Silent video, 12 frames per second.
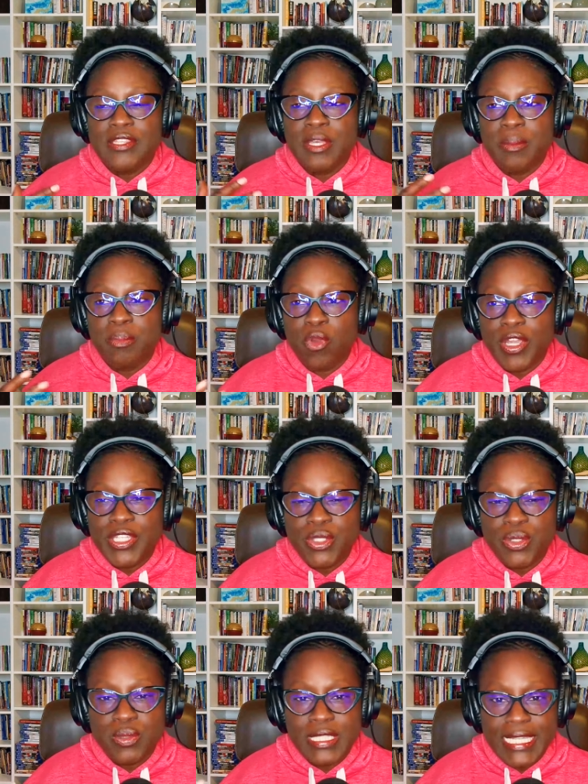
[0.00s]
the more
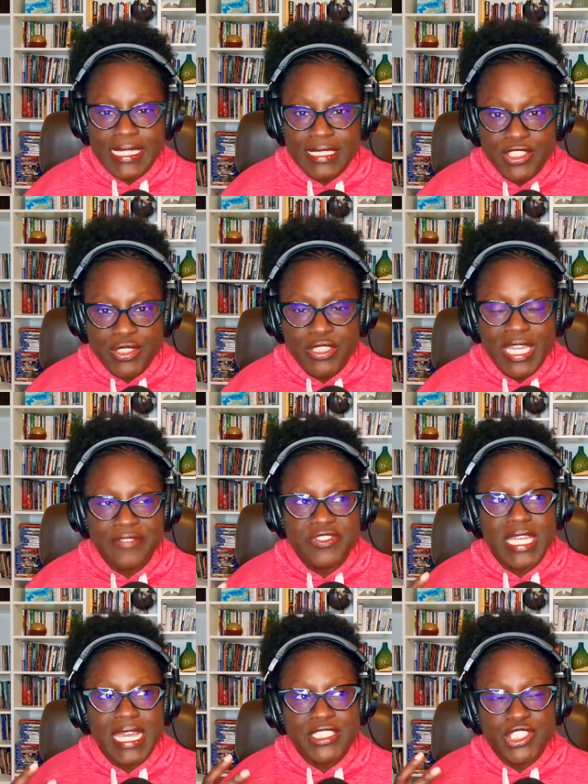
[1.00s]
you lean into, you have
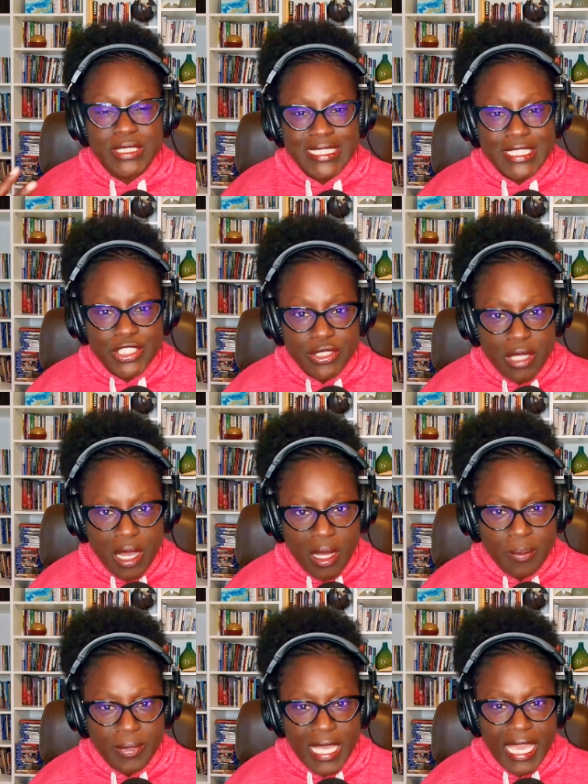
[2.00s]
to actually
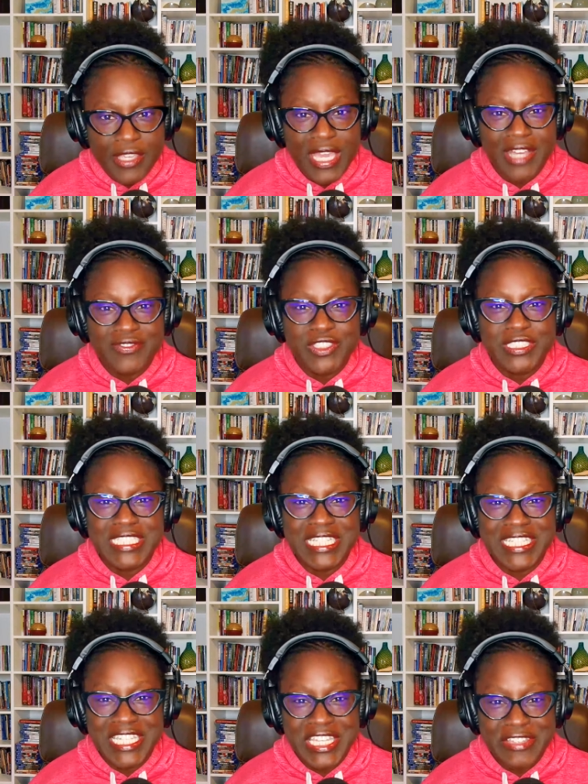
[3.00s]
stop and you have to
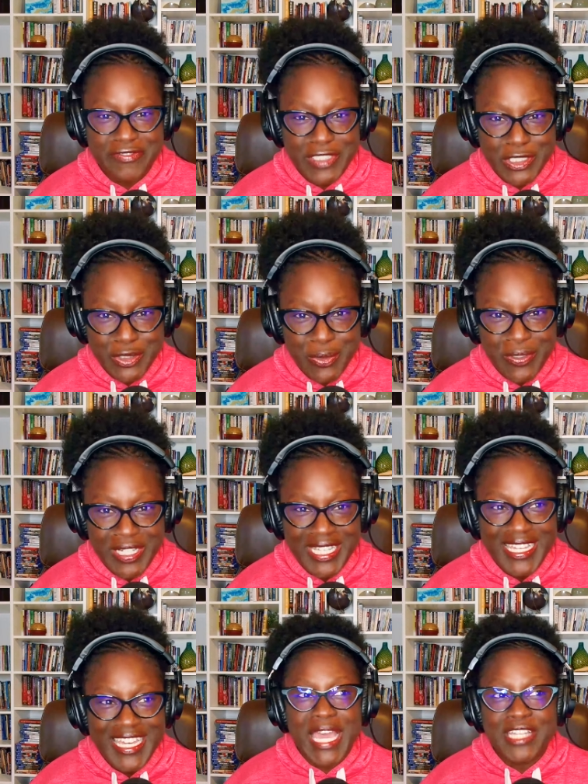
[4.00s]
take
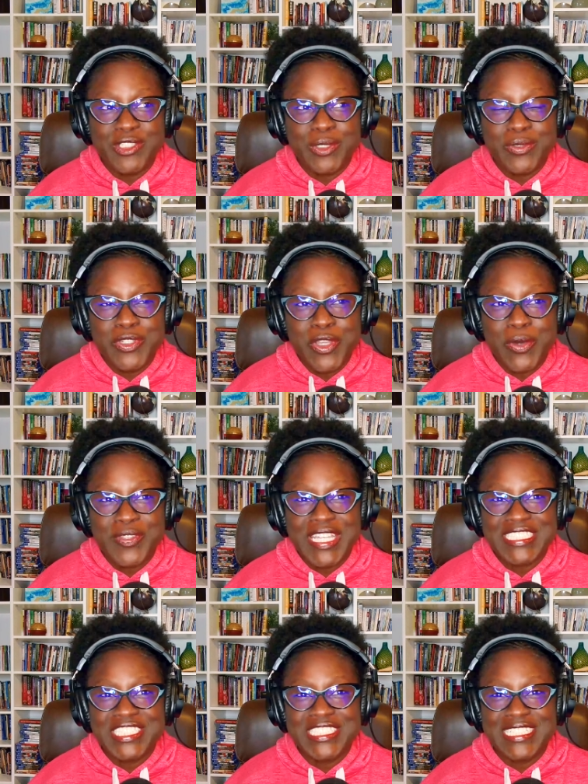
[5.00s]
inventory. I don't know
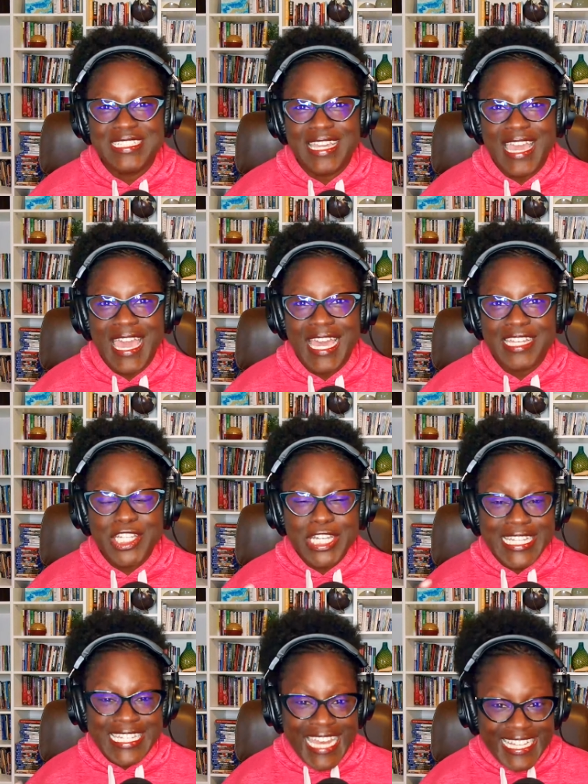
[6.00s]
that she had
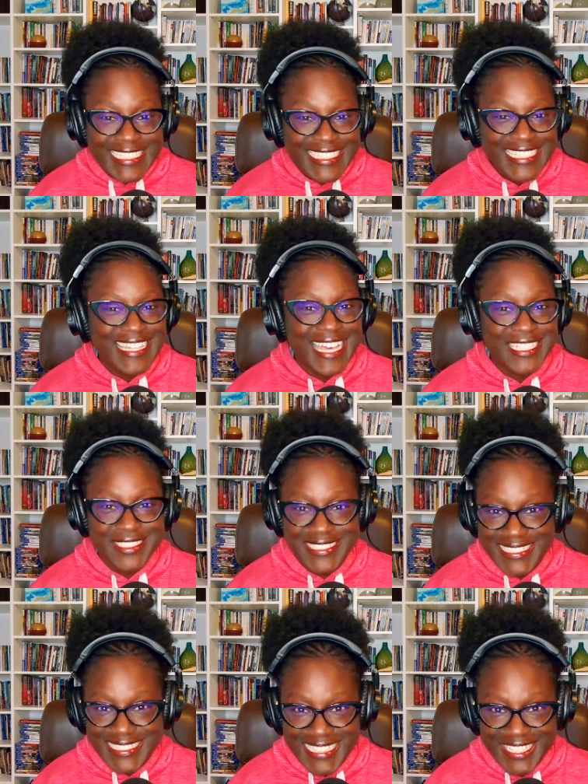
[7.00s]
connected that
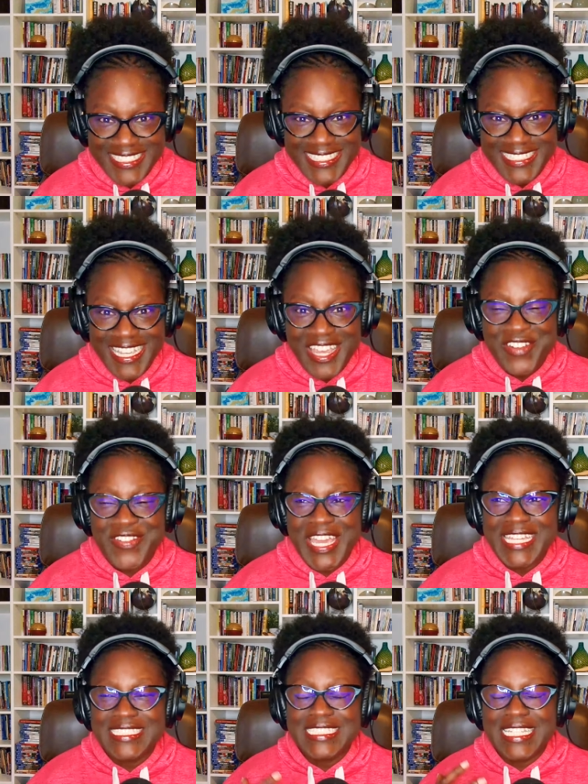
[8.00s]
to selling,
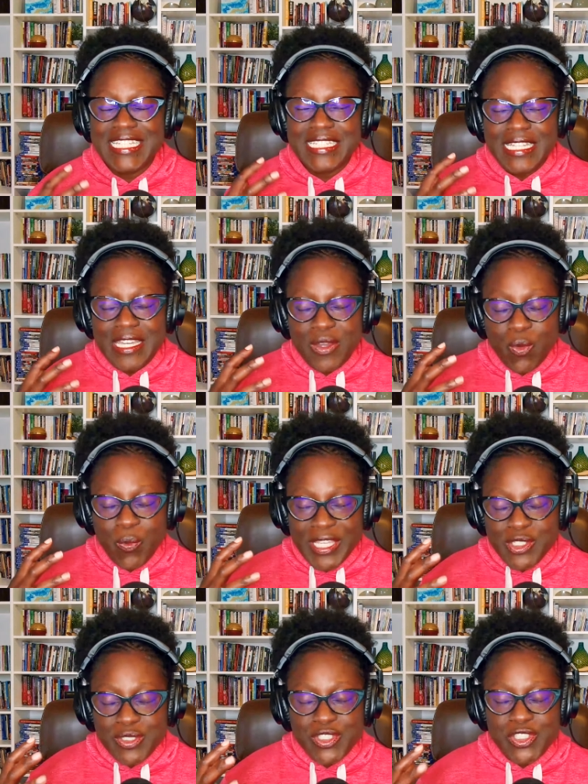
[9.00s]
right? Like,
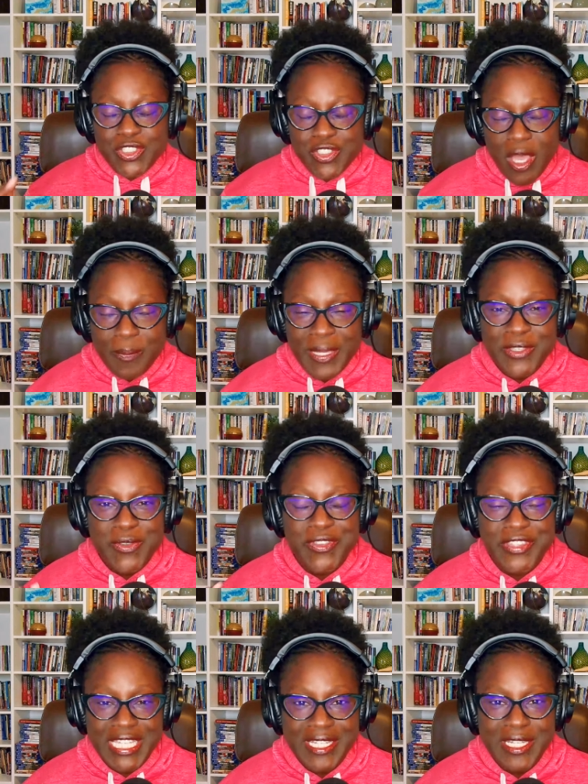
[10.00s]
when you stop and you
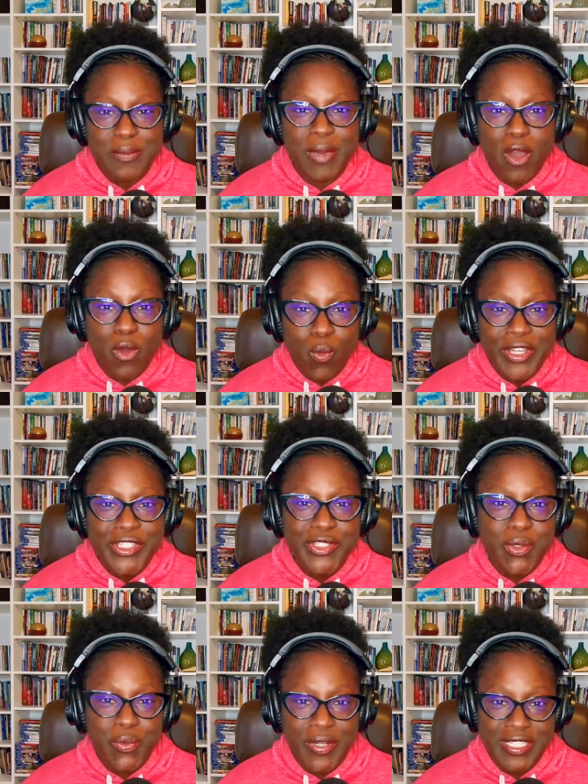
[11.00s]
think about what
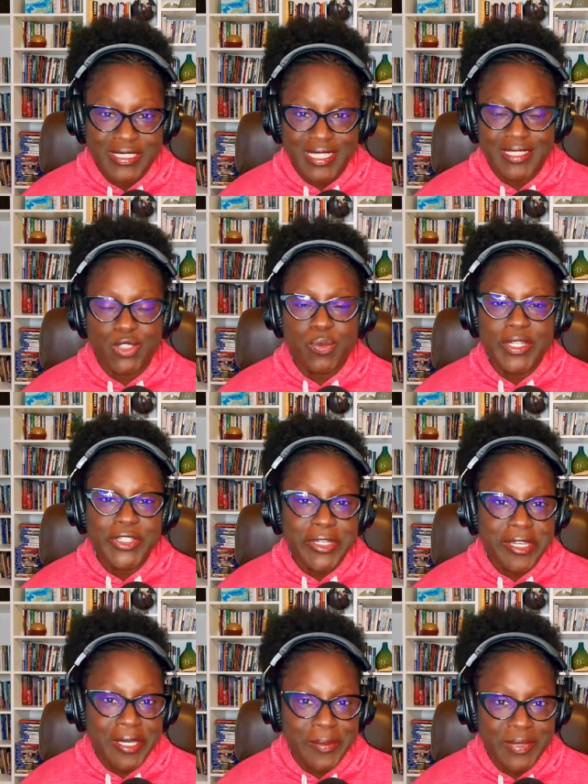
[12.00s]
your work does, what your
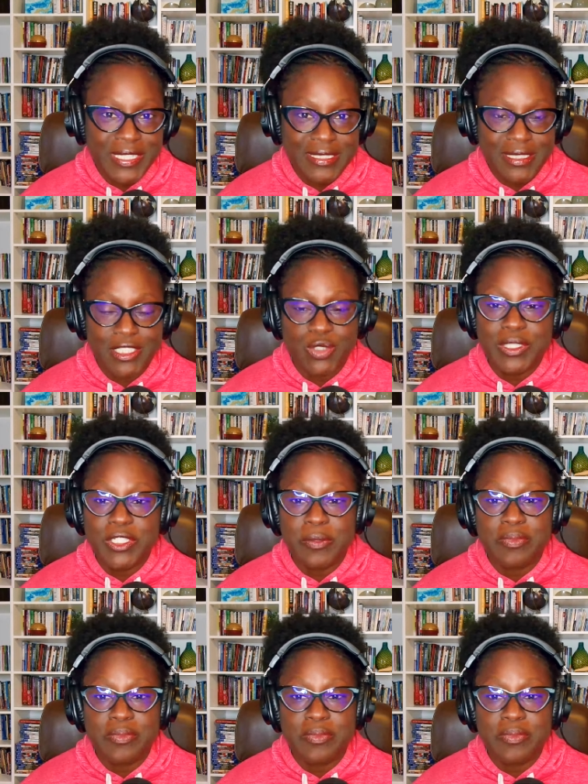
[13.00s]
company does, what your